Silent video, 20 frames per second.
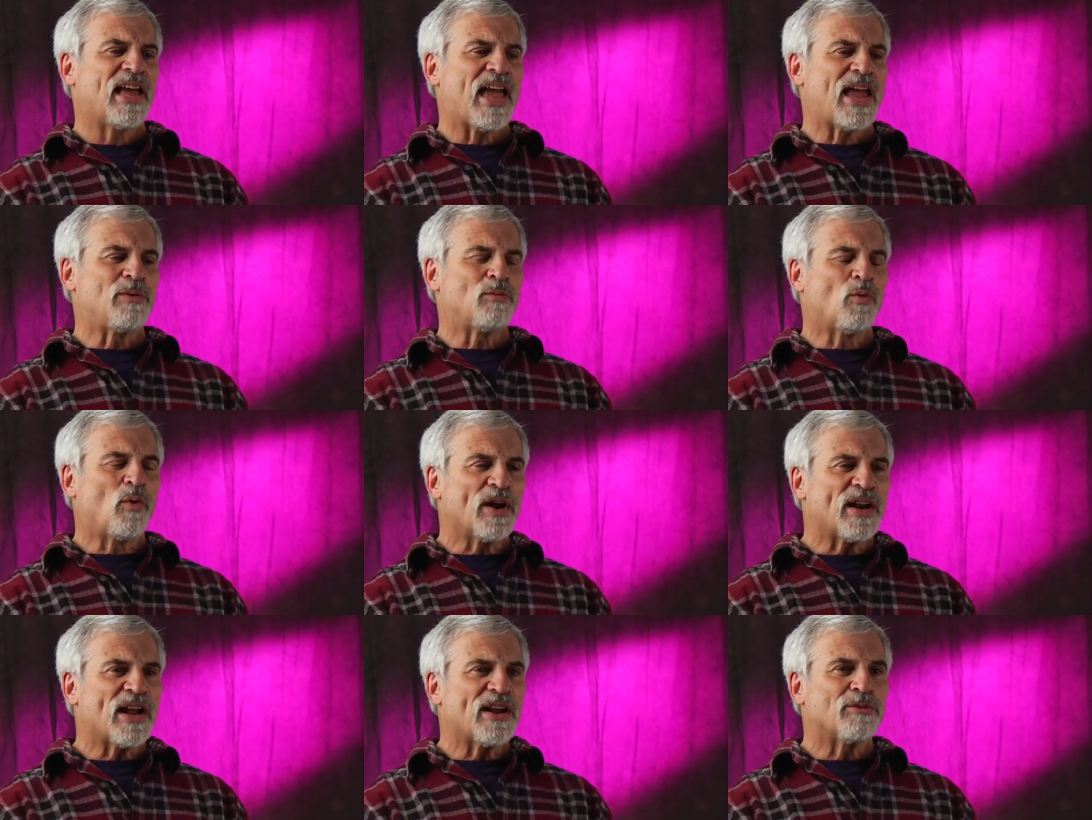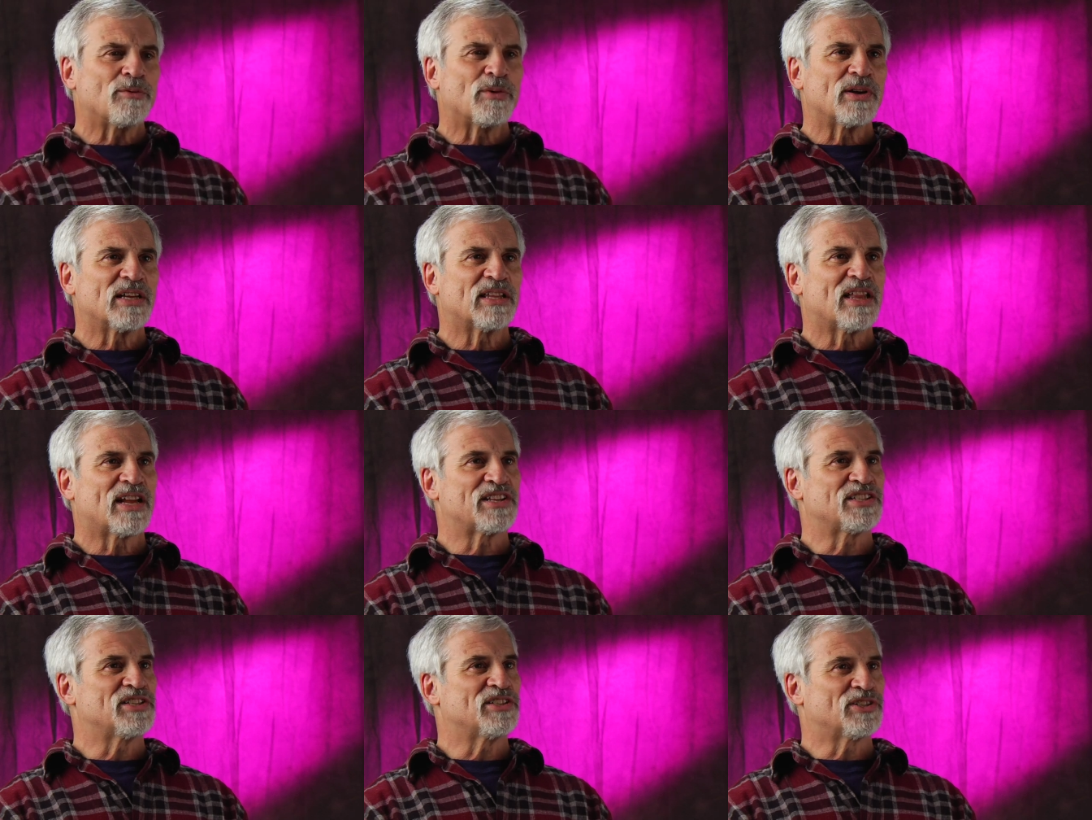And what I
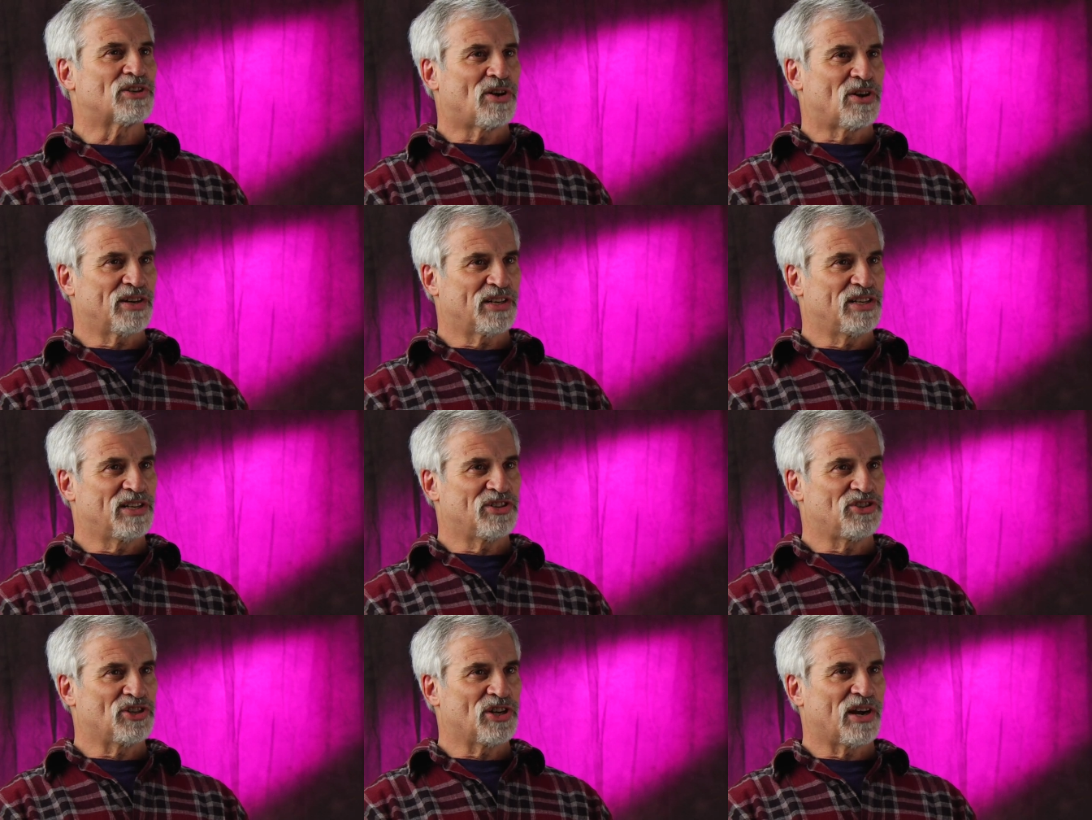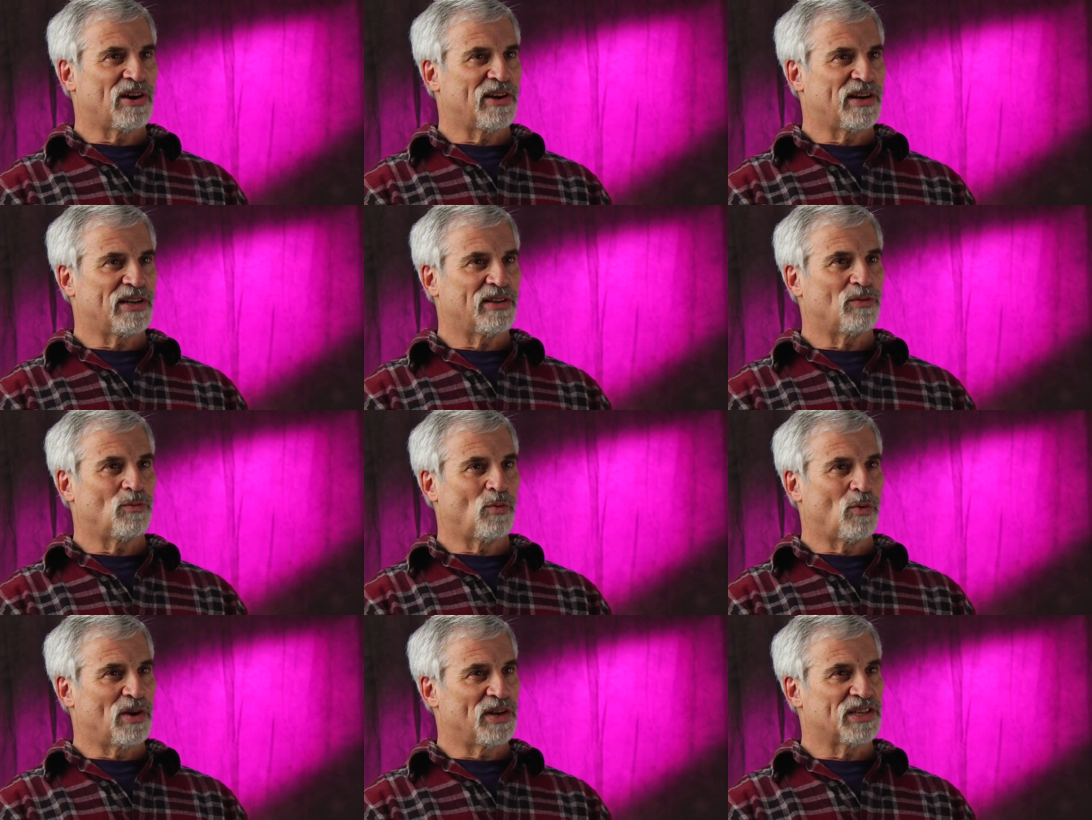realized in talking to Jerry
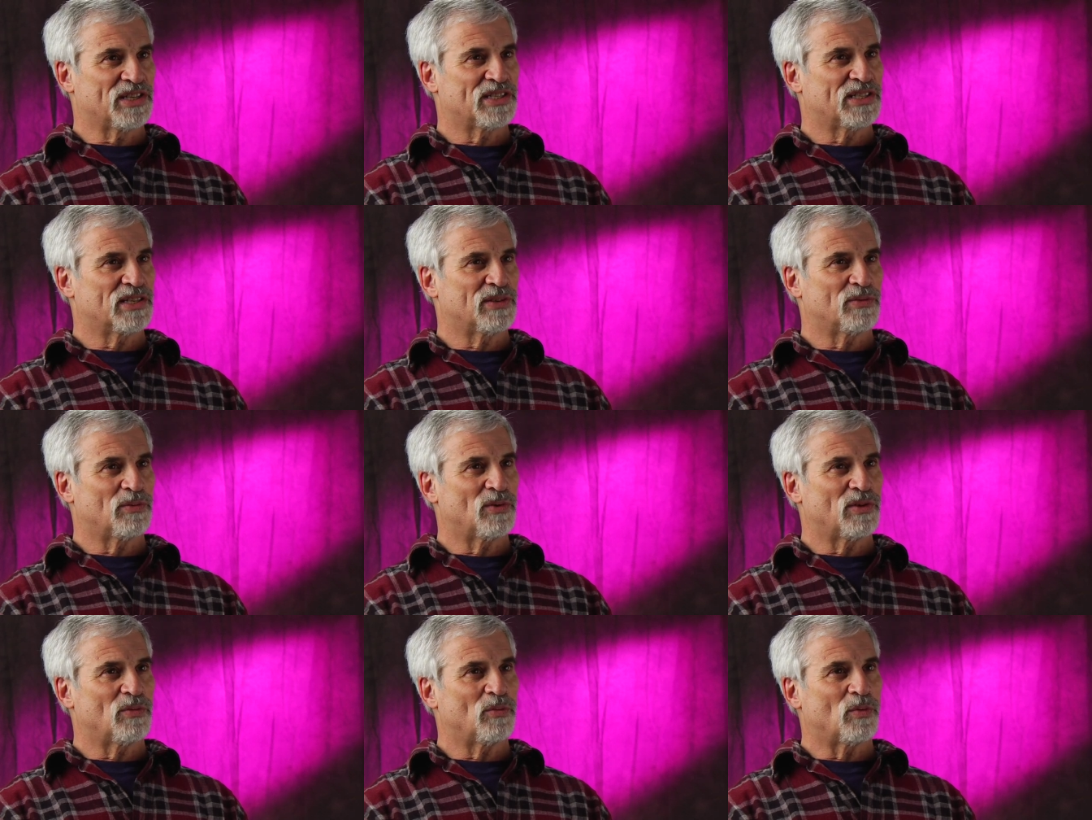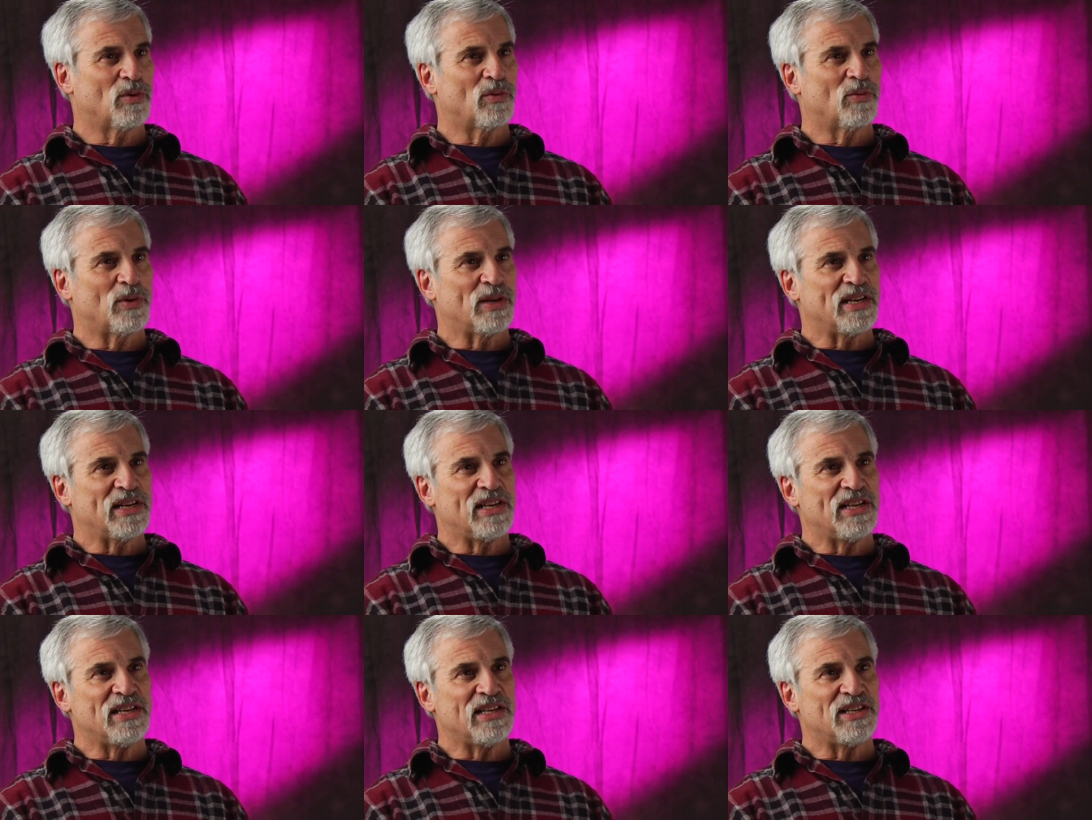once, w
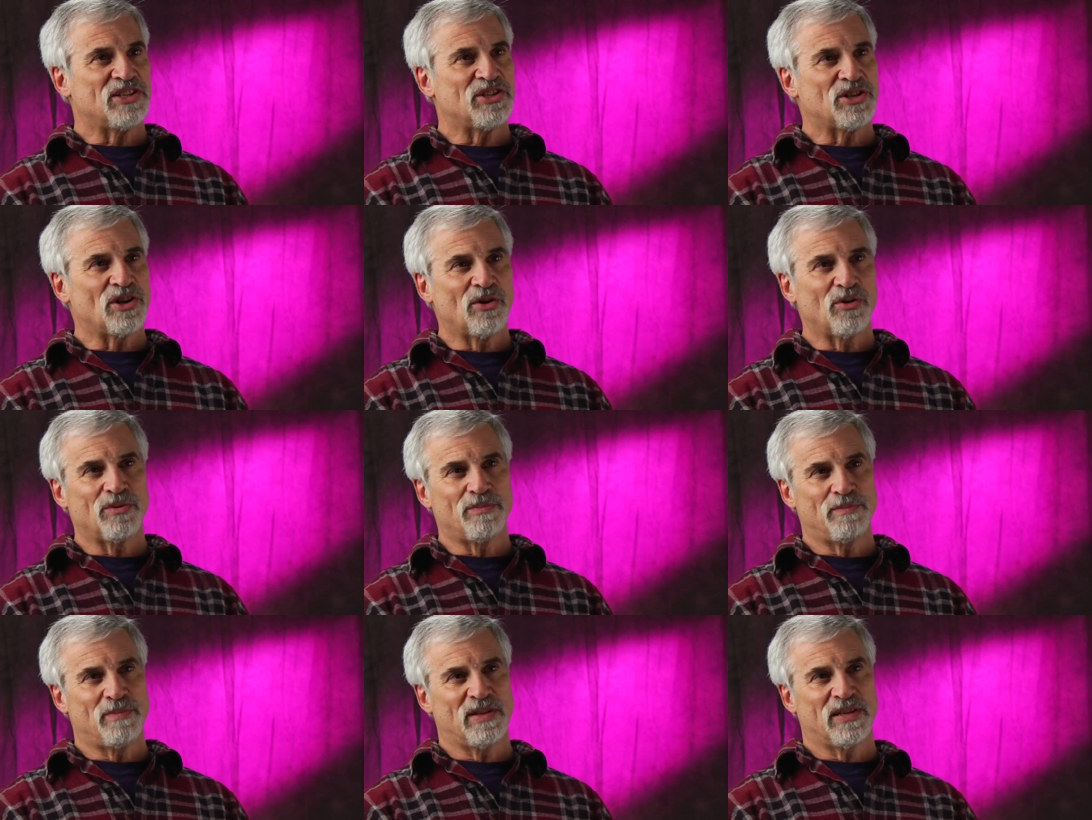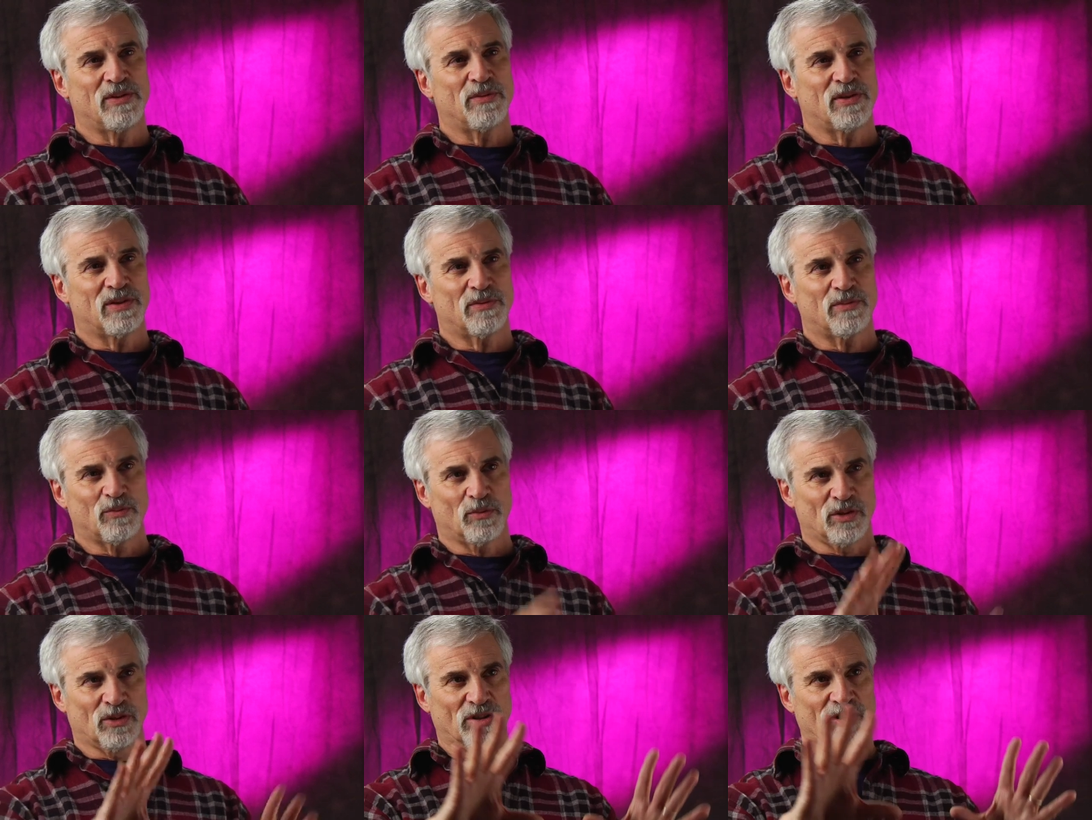when he showed me,
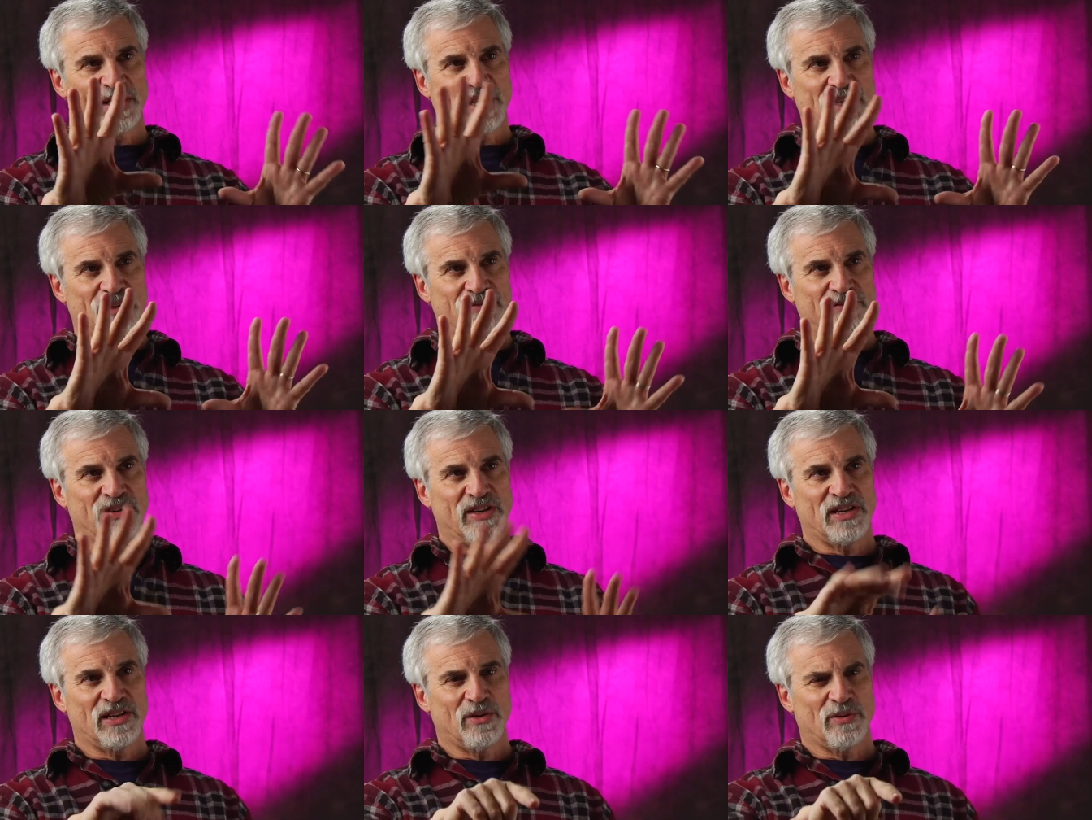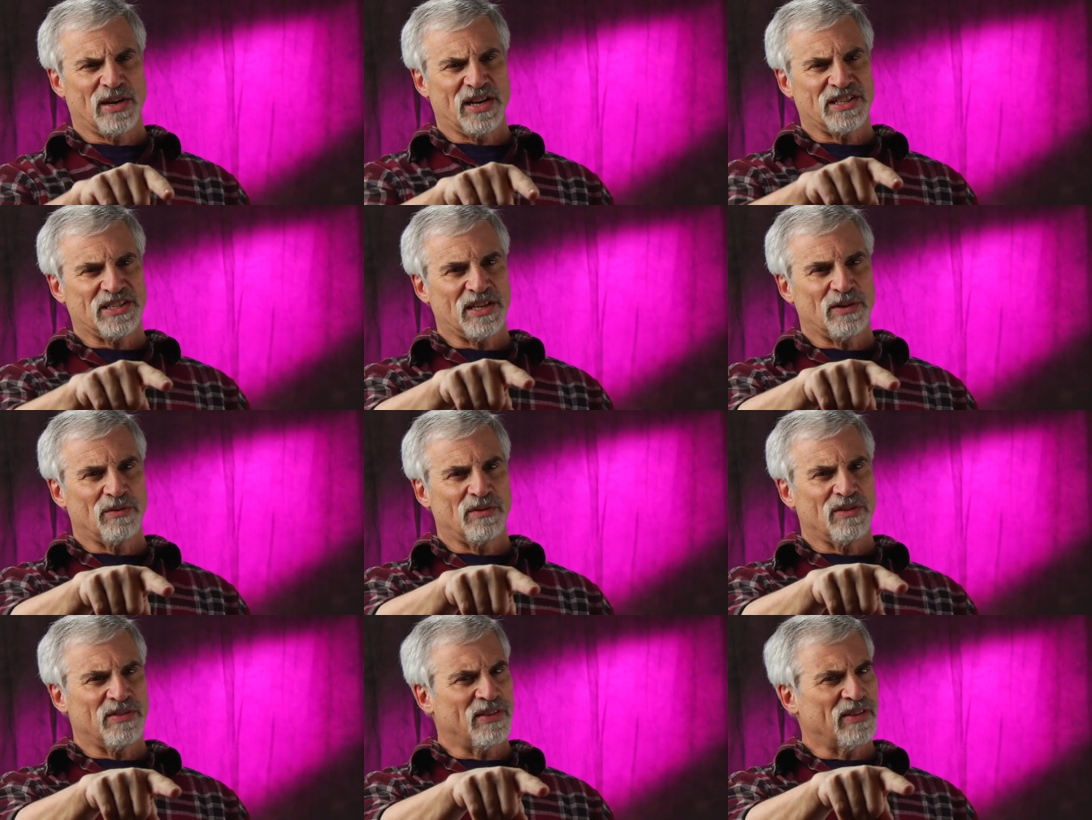w we were looking at video, and I
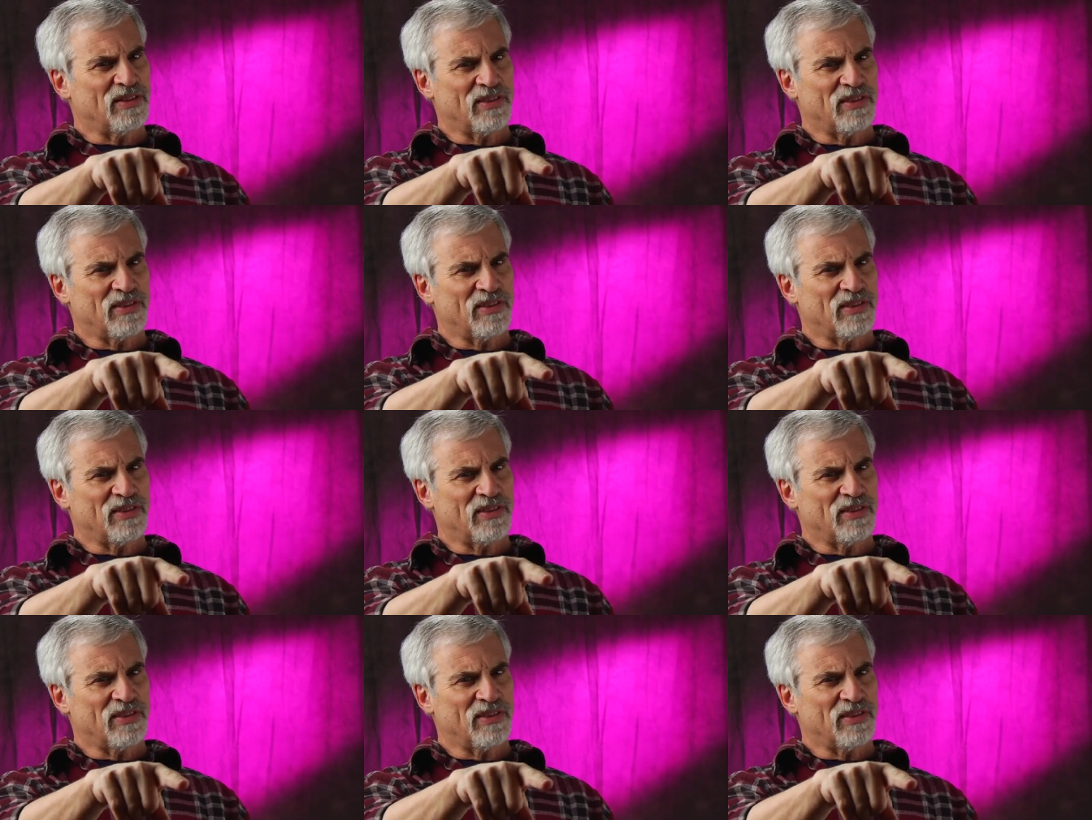said,